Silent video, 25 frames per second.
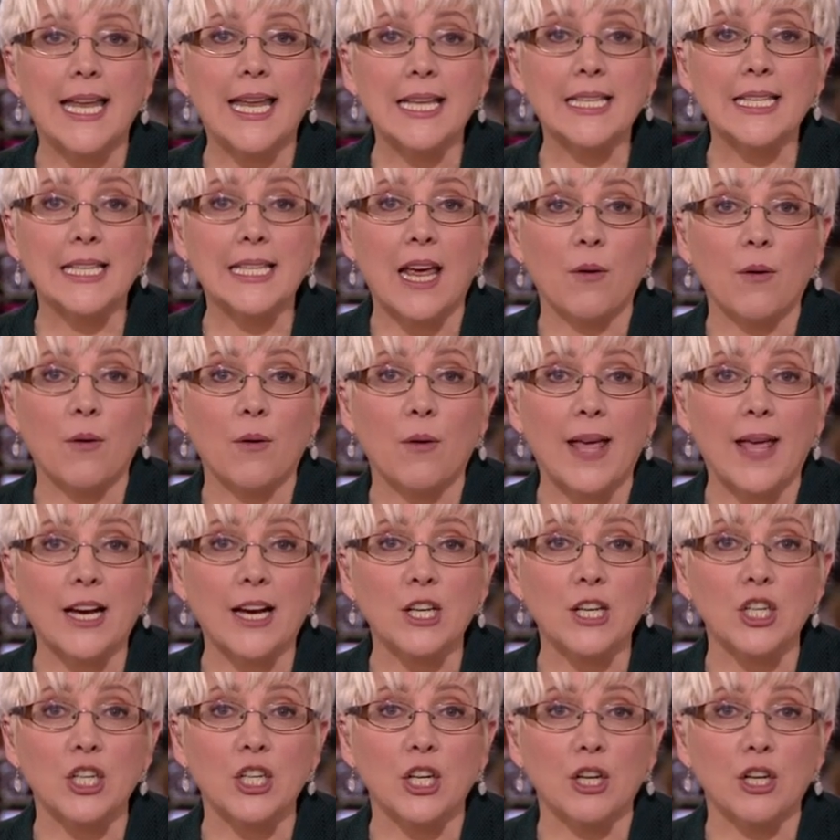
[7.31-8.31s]
Let's get
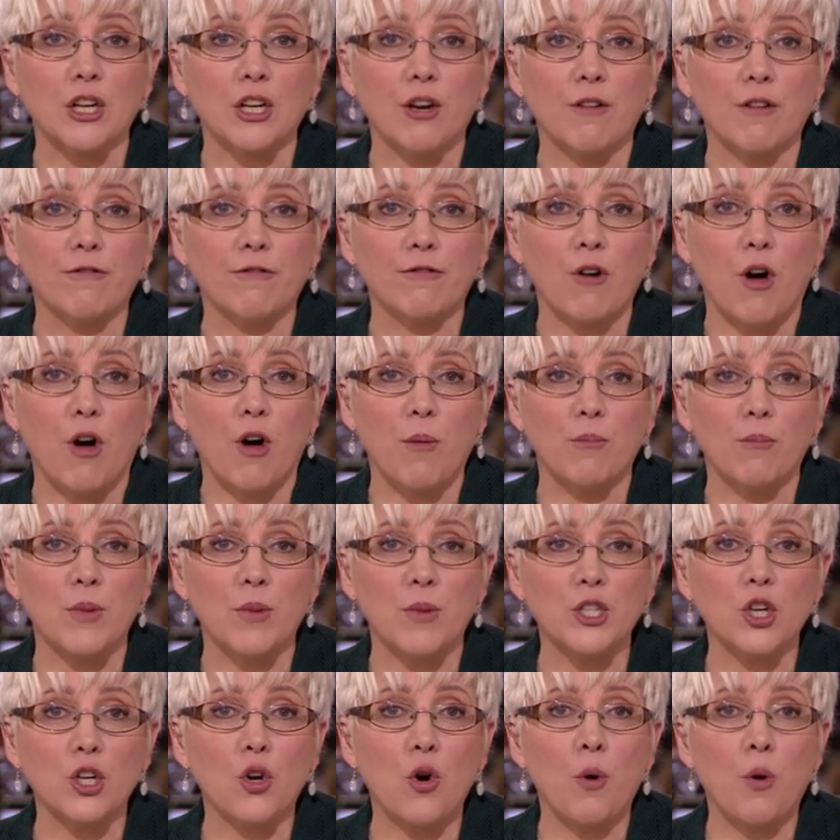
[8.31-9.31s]
reaction
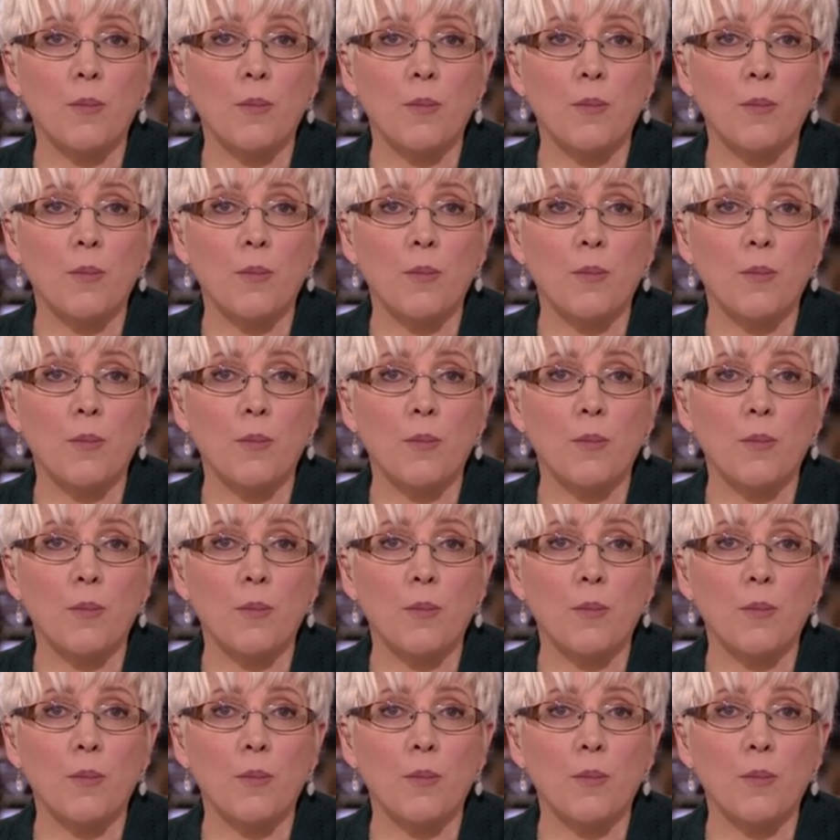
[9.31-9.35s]
from Richard